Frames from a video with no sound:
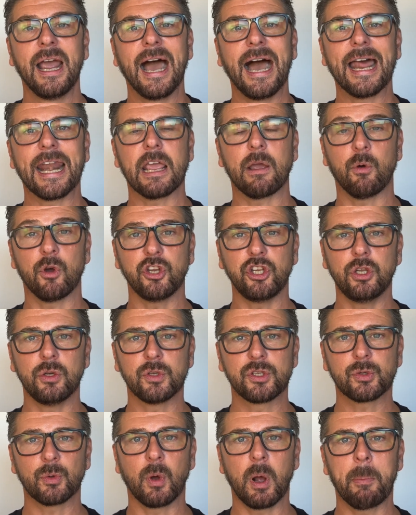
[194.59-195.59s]
and I want you
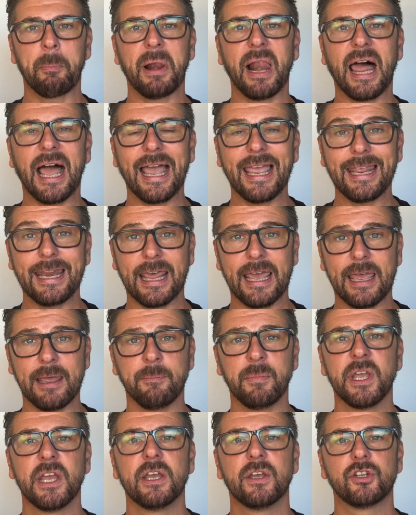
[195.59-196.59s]
to apply
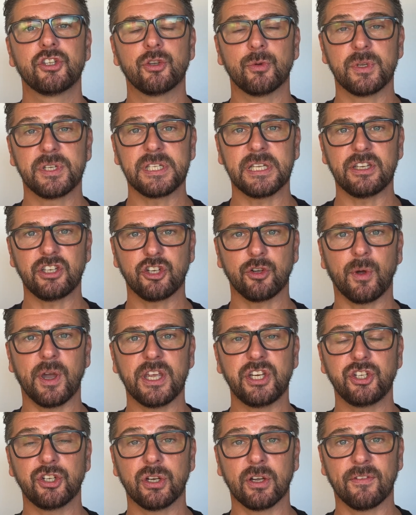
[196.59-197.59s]
them to a
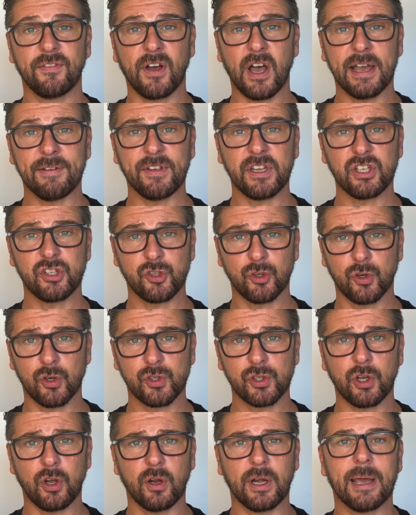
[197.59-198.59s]
situation of having source code.